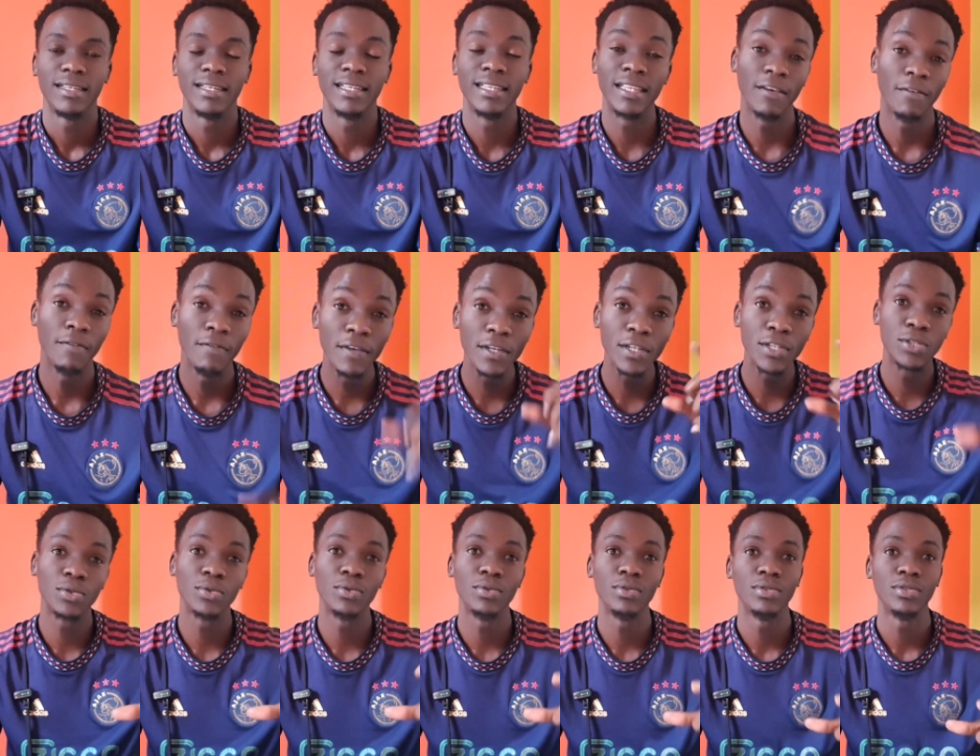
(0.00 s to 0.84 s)
In the
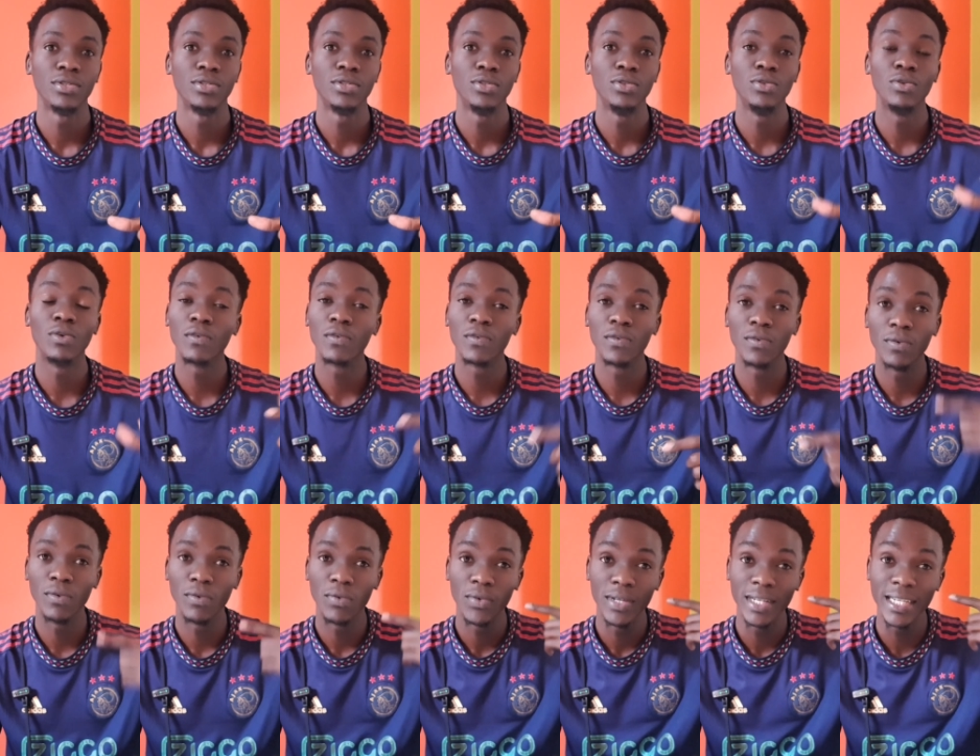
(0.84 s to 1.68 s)
vision you
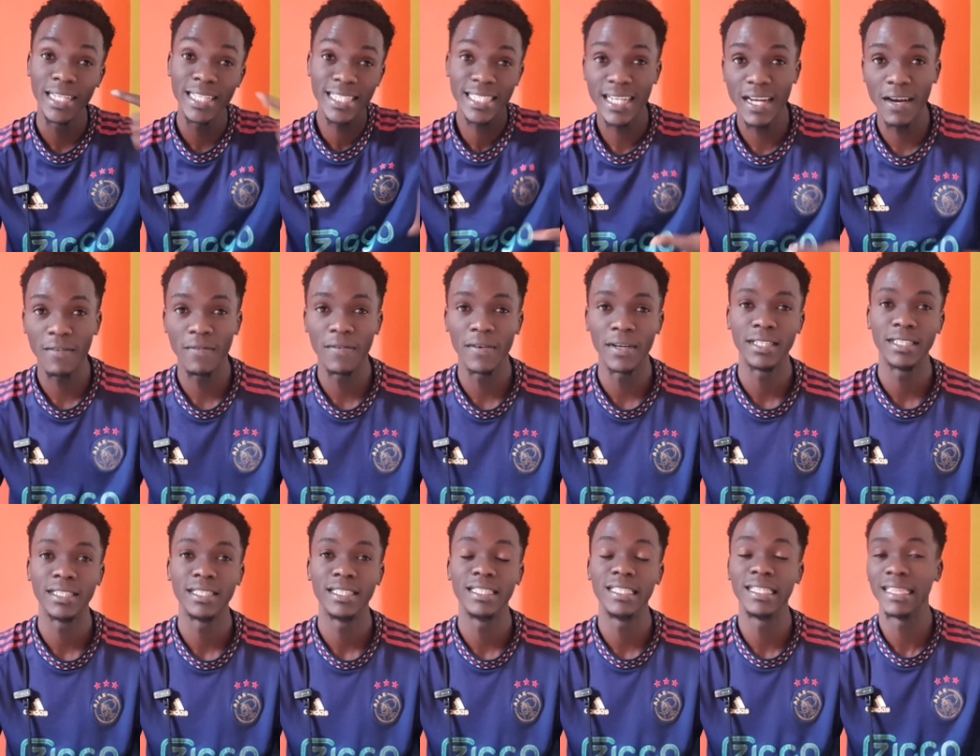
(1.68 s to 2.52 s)
discovered